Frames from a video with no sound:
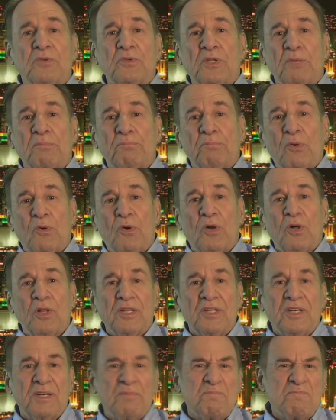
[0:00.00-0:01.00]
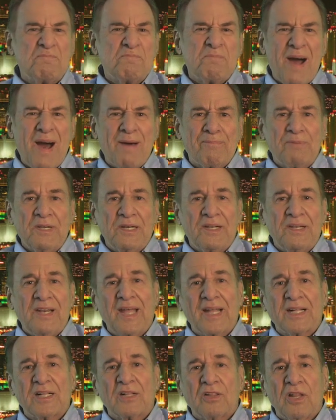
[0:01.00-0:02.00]
and the ball and then popping in
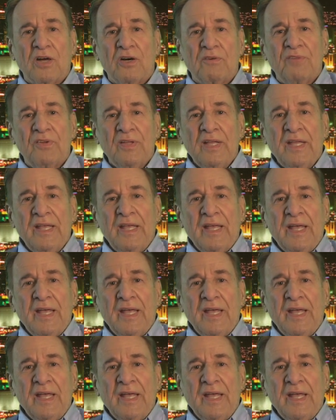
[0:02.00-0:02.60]
that glove.